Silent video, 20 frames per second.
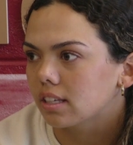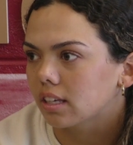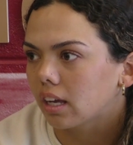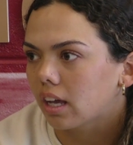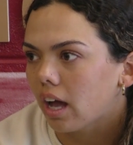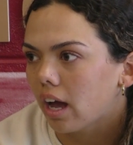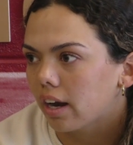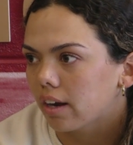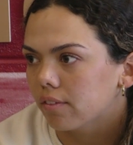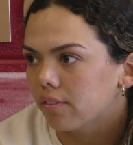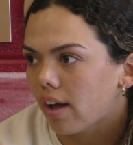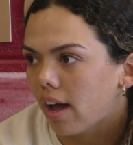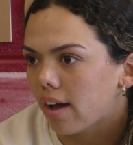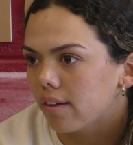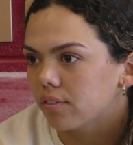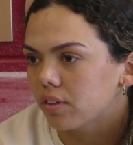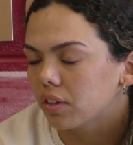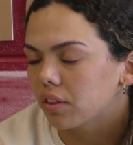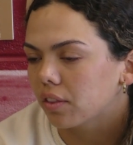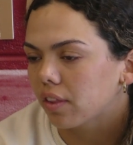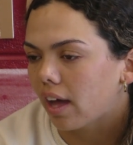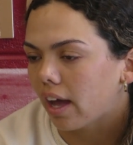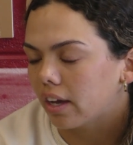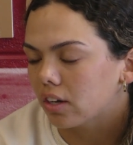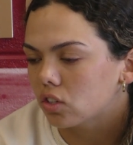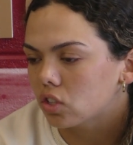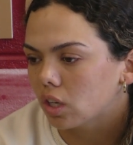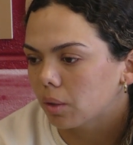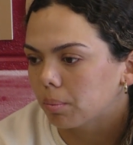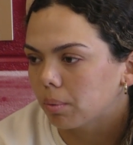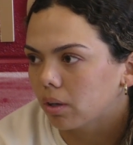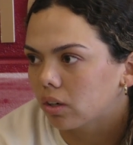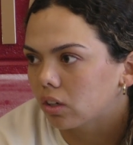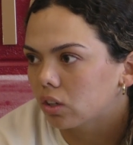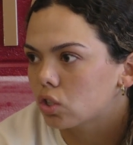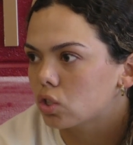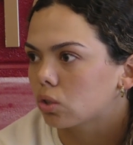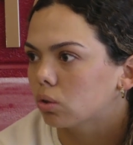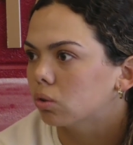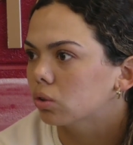and kind of having that chip on
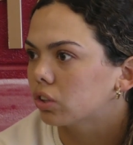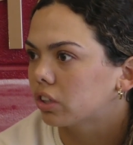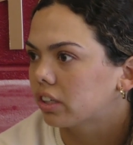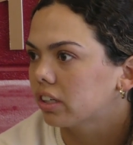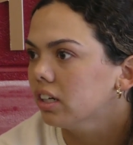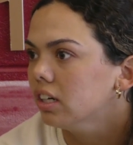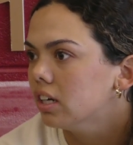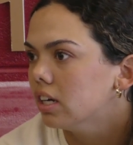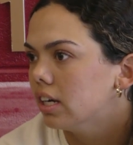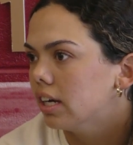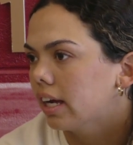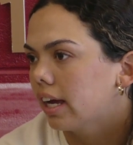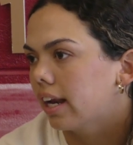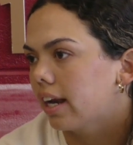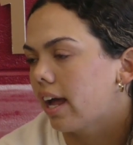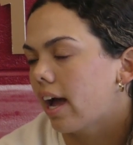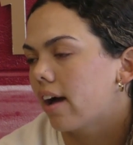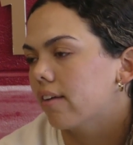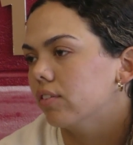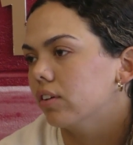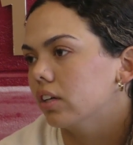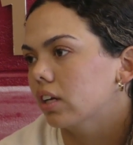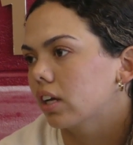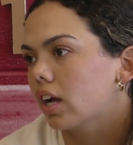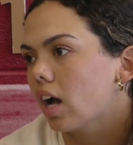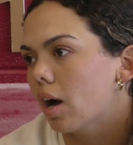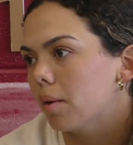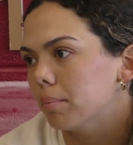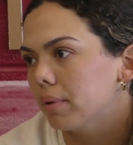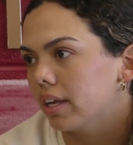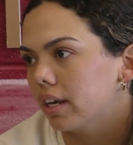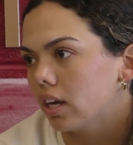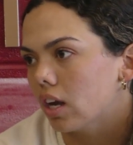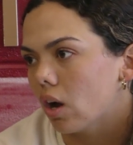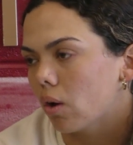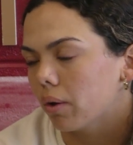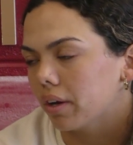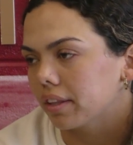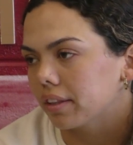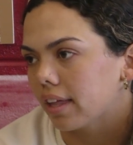our shoulder and having to come in
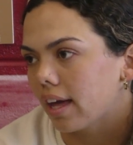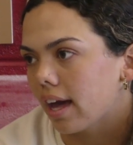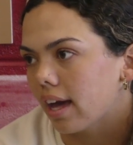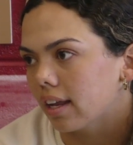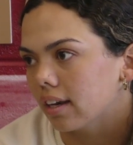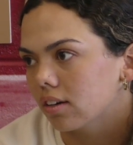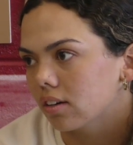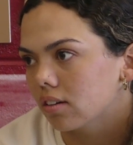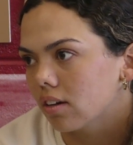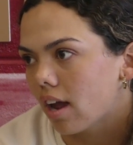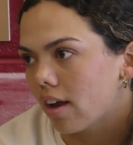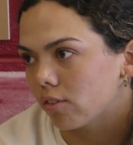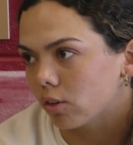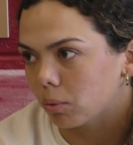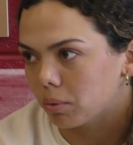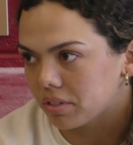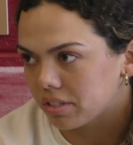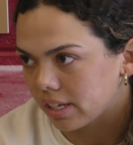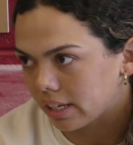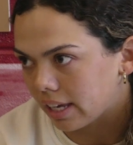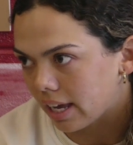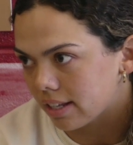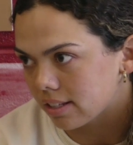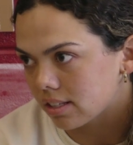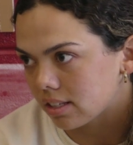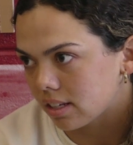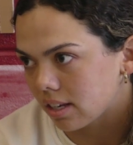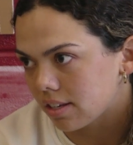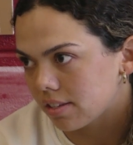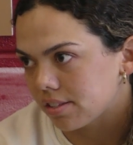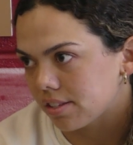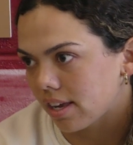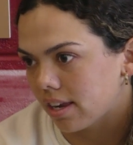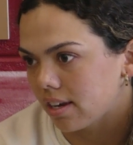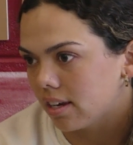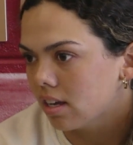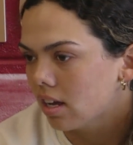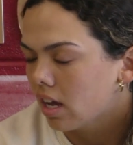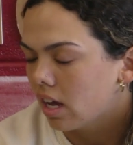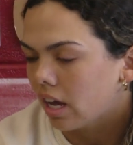knowing that everyone's against us.
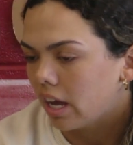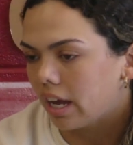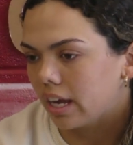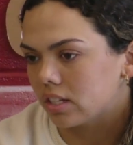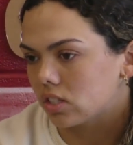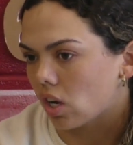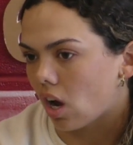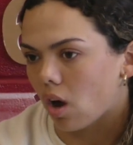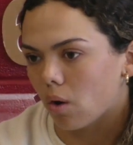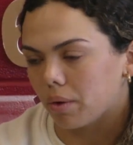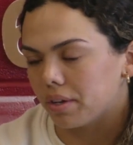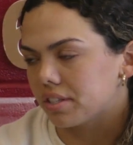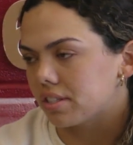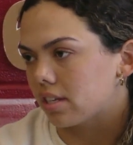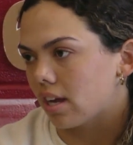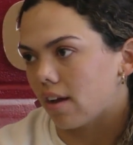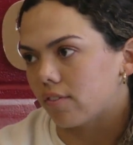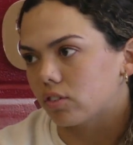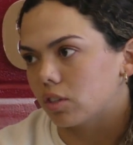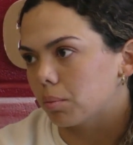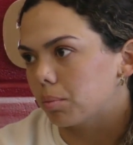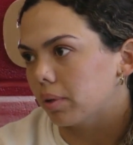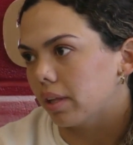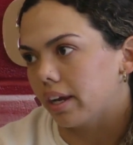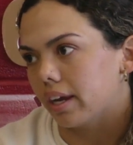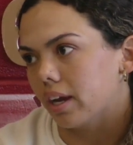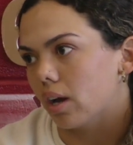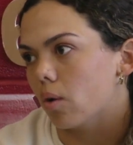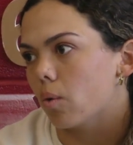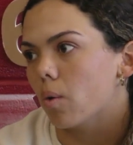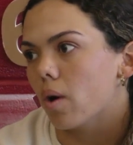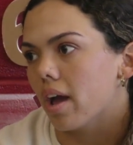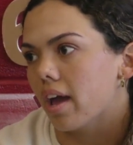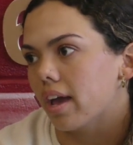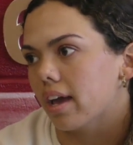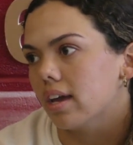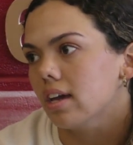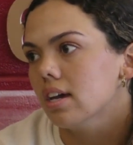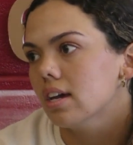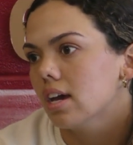And it's always tough to play
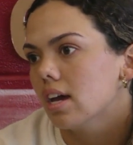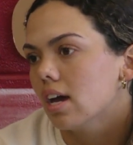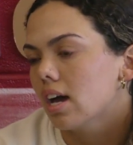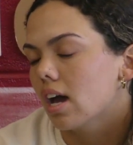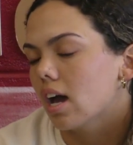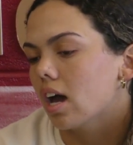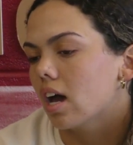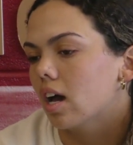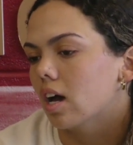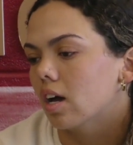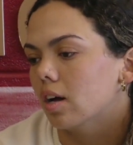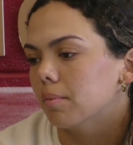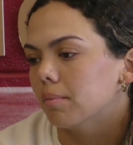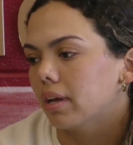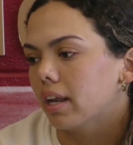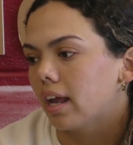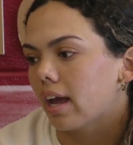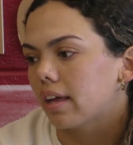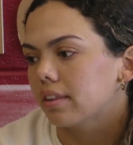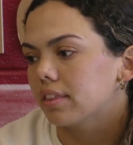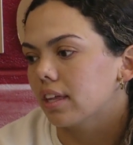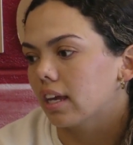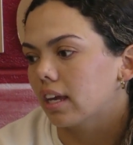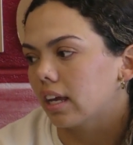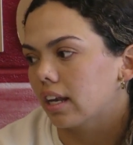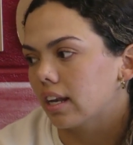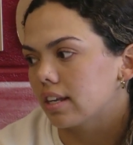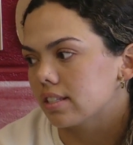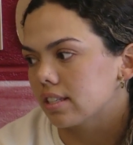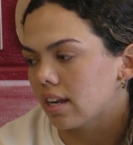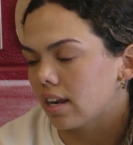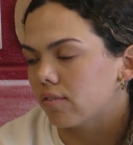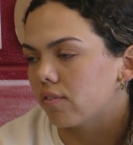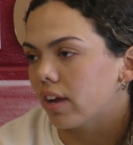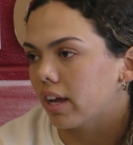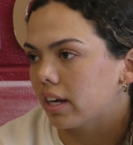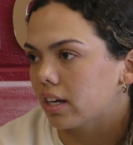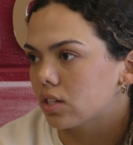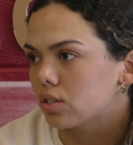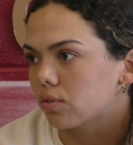away. And I think it is an
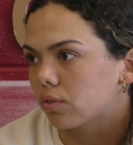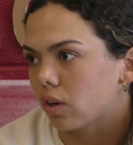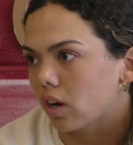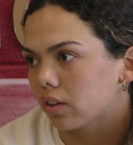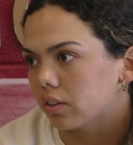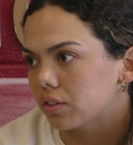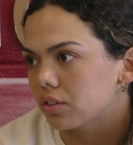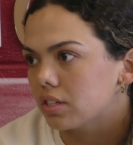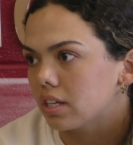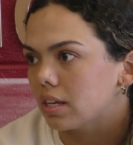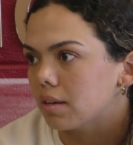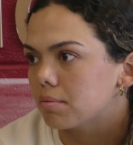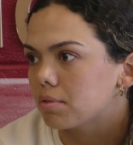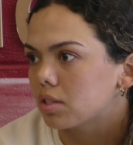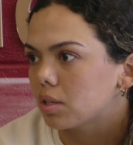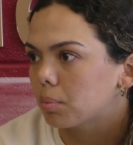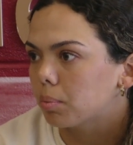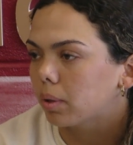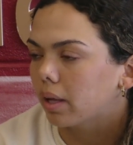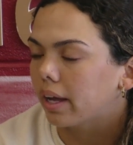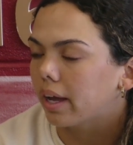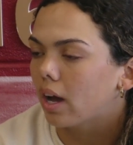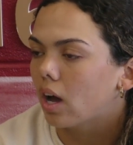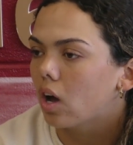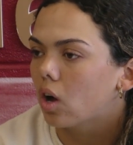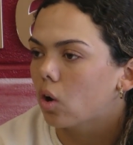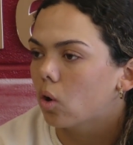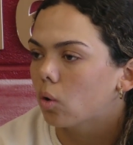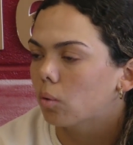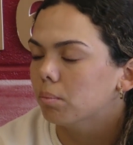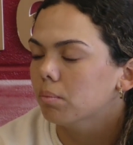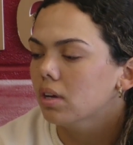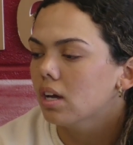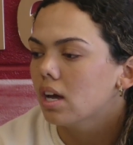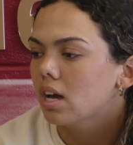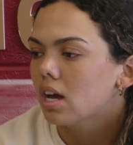advantage for other teams to play at home.